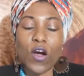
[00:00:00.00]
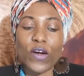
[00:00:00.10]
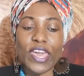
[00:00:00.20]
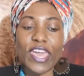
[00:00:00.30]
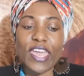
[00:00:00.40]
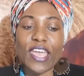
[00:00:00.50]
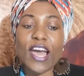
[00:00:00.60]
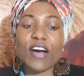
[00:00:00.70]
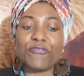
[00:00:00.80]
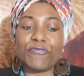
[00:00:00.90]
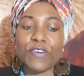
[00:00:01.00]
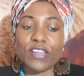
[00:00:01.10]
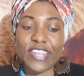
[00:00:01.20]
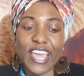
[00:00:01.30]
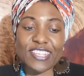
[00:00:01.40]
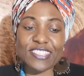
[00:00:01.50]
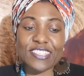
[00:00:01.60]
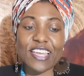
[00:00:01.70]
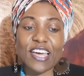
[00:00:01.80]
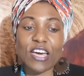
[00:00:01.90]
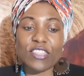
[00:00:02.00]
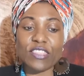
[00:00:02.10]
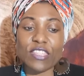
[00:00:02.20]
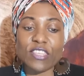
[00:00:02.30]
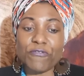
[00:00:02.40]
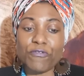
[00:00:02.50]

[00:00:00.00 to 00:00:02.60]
Okay, next, the